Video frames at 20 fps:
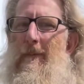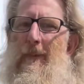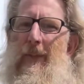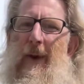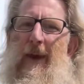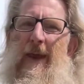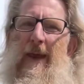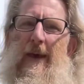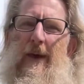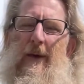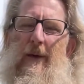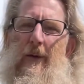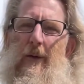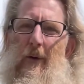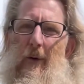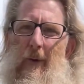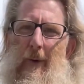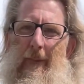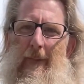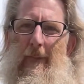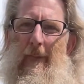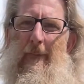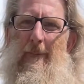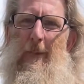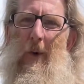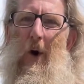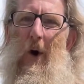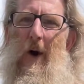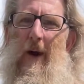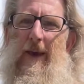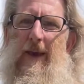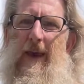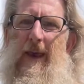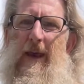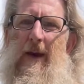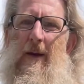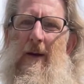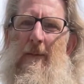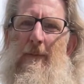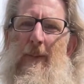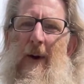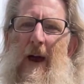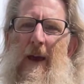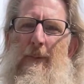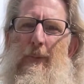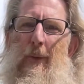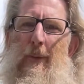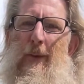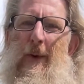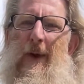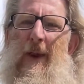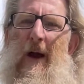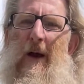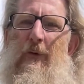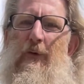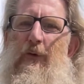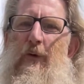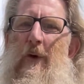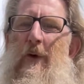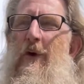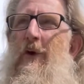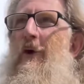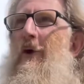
peak or spike in paper production